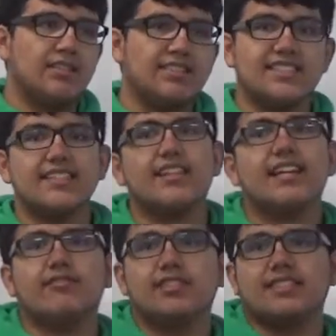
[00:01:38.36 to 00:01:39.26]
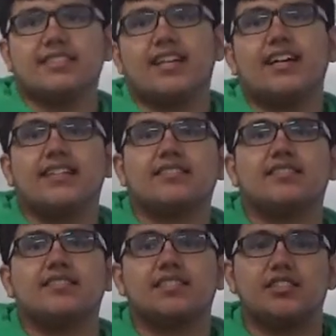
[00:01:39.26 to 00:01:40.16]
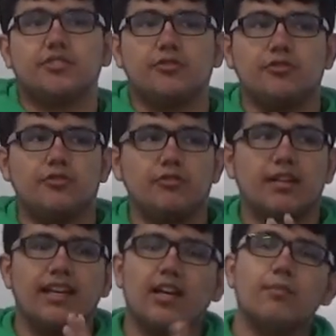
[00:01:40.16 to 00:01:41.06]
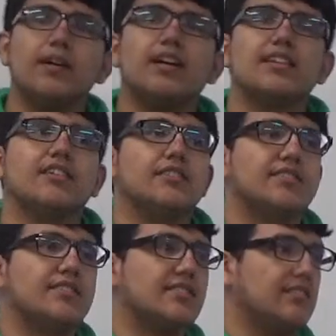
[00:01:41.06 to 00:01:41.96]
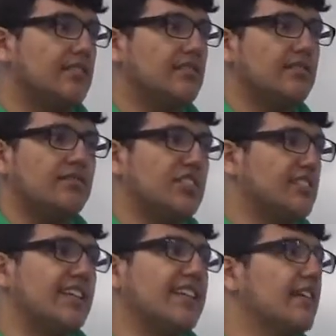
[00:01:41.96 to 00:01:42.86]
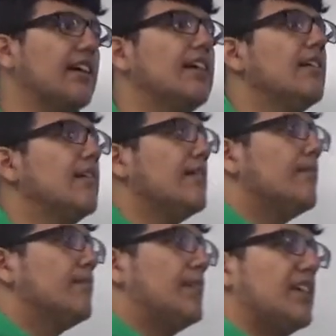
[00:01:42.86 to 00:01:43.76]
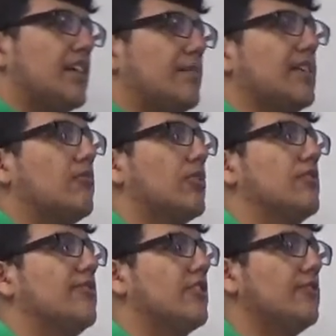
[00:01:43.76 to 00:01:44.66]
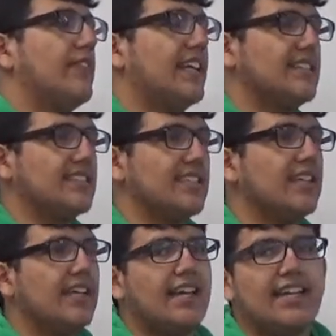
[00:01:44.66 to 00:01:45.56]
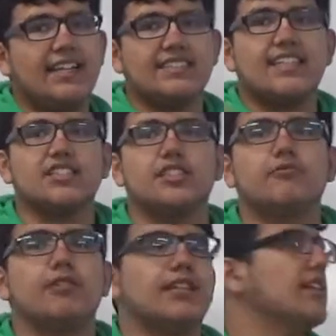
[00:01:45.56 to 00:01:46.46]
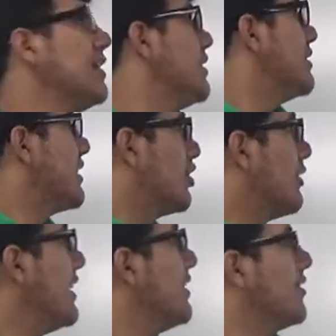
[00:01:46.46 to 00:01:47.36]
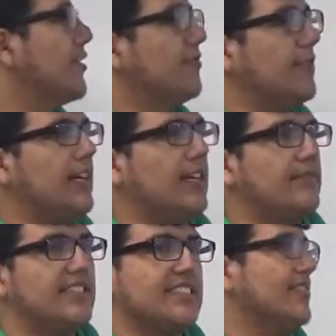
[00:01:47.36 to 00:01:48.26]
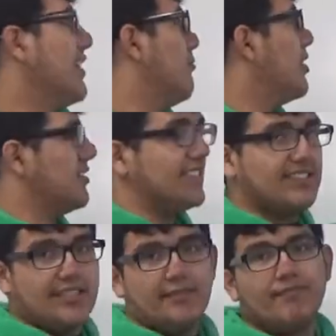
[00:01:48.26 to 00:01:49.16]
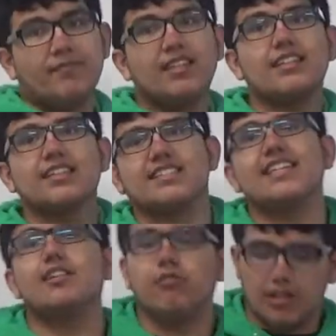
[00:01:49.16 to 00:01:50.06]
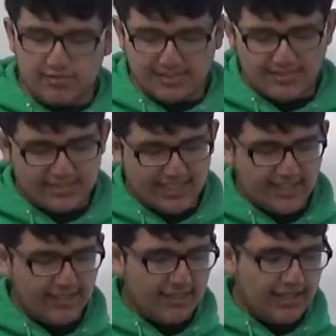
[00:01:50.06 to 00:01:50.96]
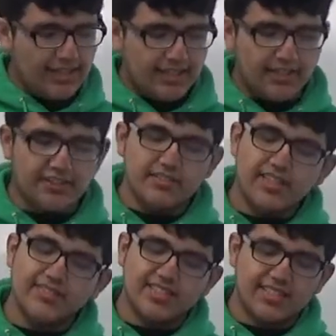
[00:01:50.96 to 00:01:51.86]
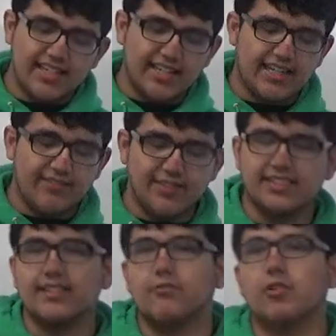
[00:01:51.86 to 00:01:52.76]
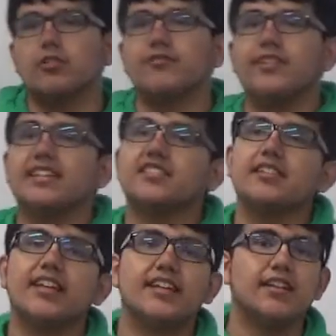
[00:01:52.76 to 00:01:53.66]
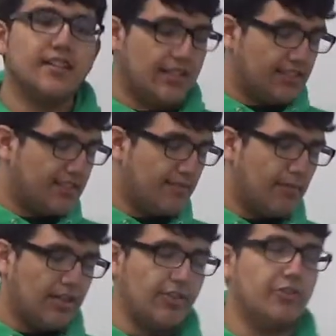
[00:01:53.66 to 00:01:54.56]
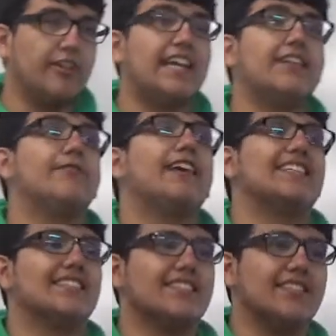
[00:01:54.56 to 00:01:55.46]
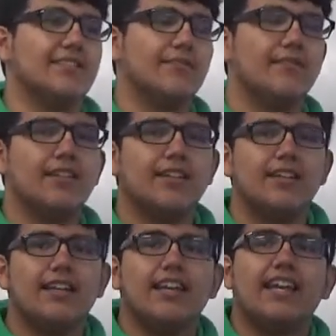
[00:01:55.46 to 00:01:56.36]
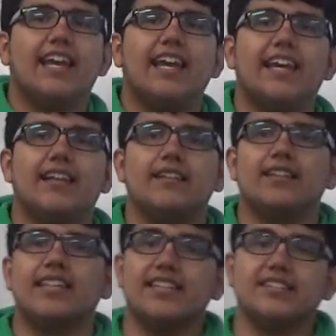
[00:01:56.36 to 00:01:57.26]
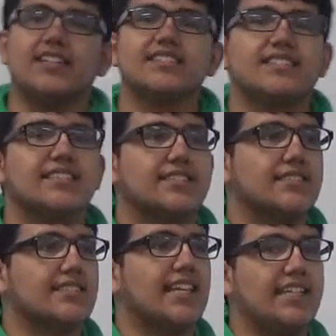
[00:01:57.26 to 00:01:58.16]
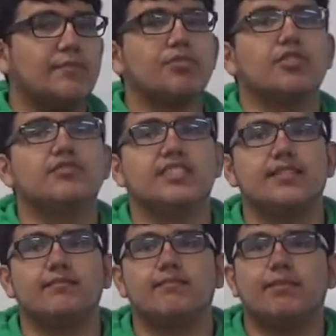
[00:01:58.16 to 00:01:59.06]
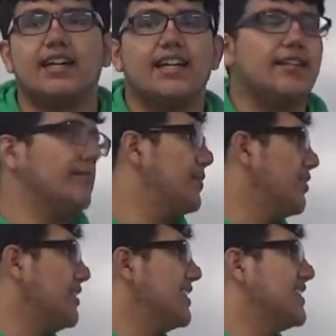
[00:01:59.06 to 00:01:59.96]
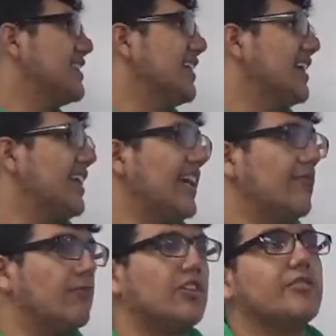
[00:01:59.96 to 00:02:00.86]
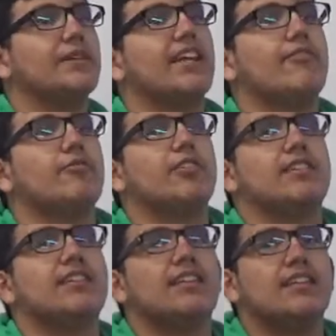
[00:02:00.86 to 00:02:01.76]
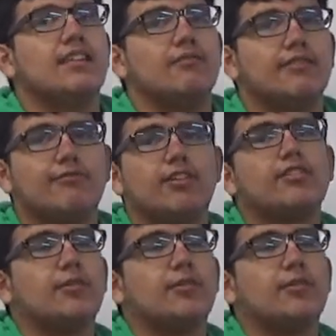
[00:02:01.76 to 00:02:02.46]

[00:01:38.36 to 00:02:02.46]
Disneyland was designed to help others just become in a world full of fantasy. And that's actually what the creator of Disneyland, Walt Disney, because he quotes saying, "Here you leave today and visit the world of yesterday, tomorrow, and fantasy." And he does this, and he proves it by building Disneyland and welcoming everyone with welcome